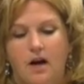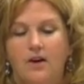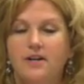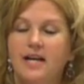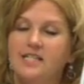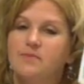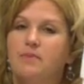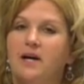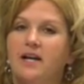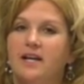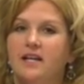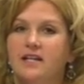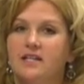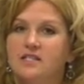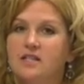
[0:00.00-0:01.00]
Our next
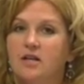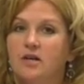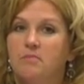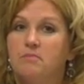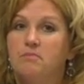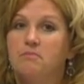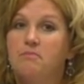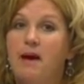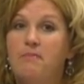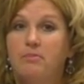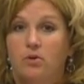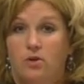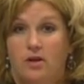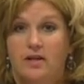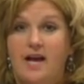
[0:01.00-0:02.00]
bucket is the
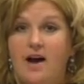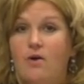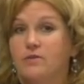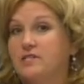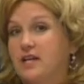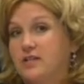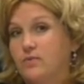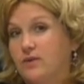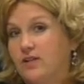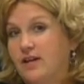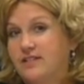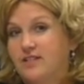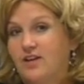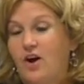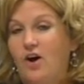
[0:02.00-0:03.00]
Peple Account, as we
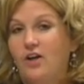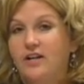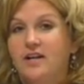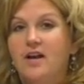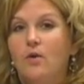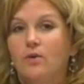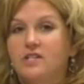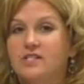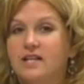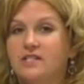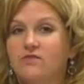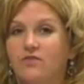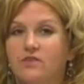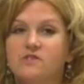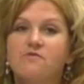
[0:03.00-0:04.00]
like to call it, which
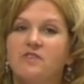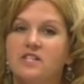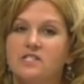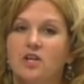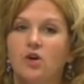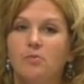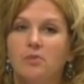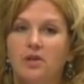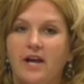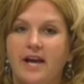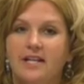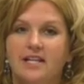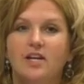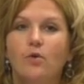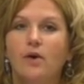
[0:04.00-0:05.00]
stands for Physical
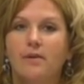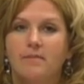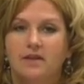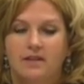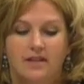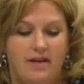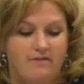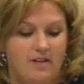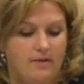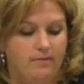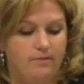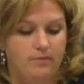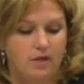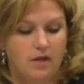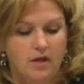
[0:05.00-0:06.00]
Plant and Equipment Levy.
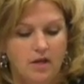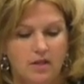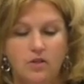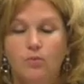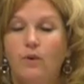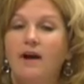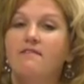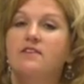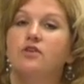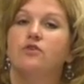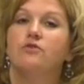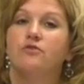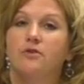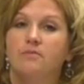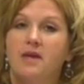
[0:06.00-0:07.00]
The revenue
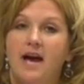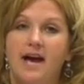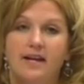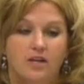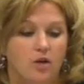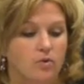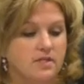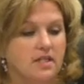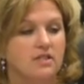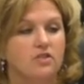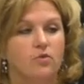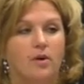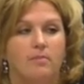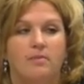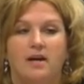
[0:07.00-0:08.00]
from that goes
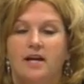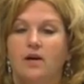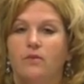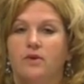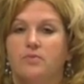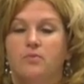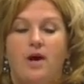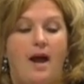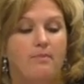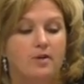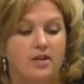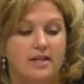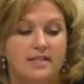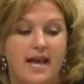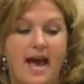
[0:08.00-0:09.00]
into our bucket with
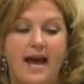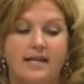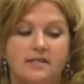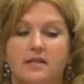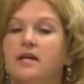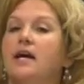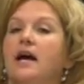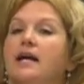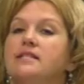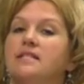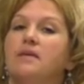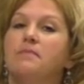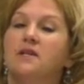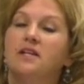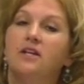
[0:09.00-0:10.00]
property tax and
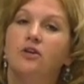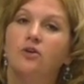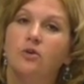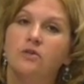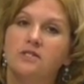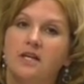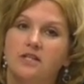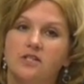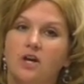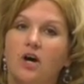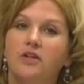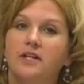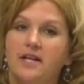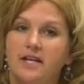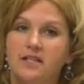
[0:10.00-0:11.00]
something here in Osage
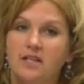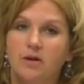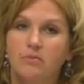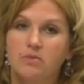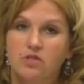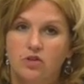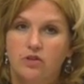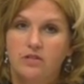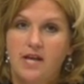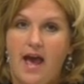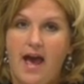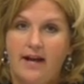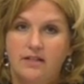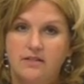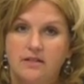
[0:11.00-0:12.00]
called an income
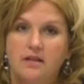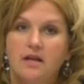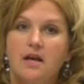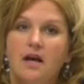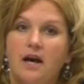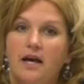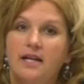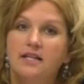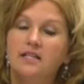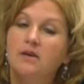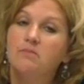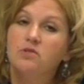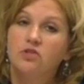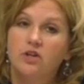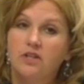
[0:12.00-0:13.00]
surtax. An
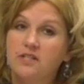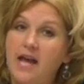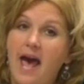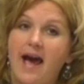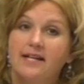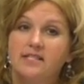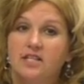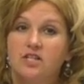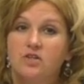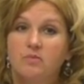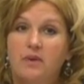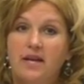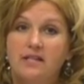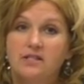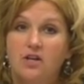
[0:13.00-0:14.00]
income surtax is
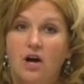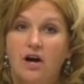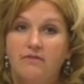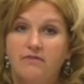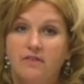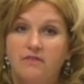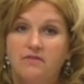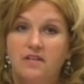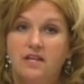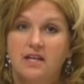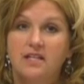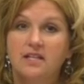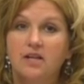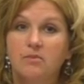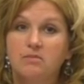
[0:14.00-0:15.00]
based off of the
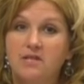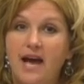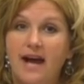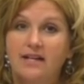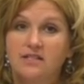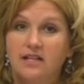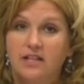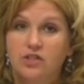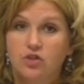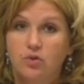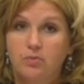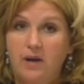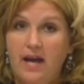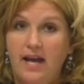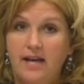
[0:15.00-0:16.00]
income tax that
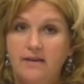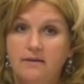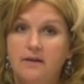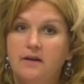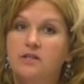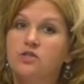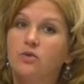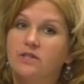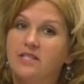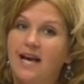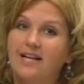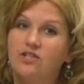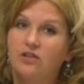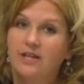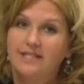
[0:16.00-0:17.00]
you pay, so it's
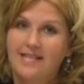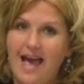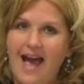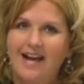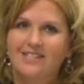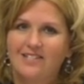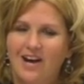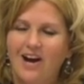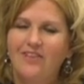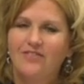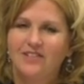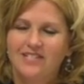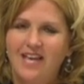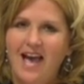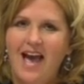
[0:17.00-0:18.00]
actually a tax on
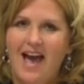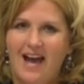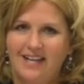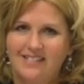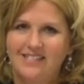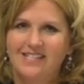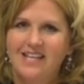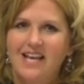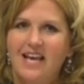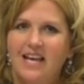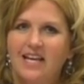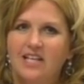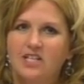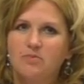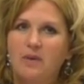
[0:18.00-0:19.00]
the tax.
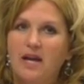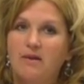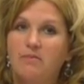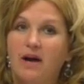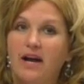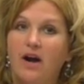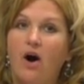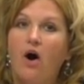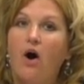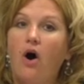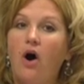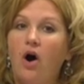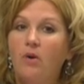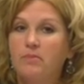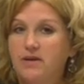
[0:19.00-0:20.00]
It is paid by
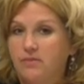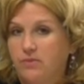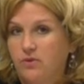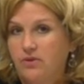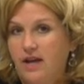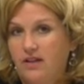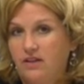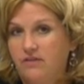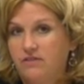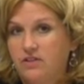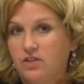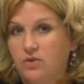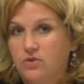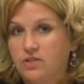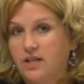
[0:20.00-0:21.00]
all people that live in
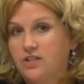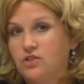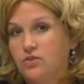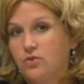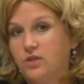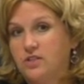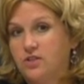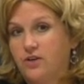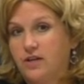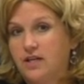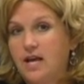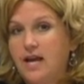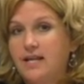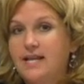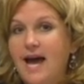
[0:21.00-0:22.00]
the Osage district,
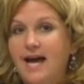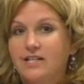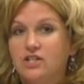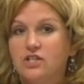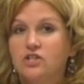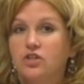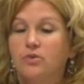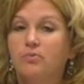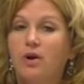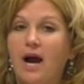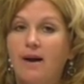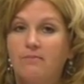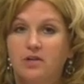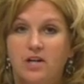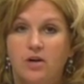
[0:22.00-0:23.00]
not just your
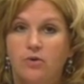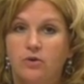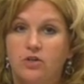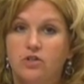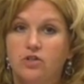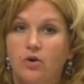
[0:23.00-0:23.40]
property owners.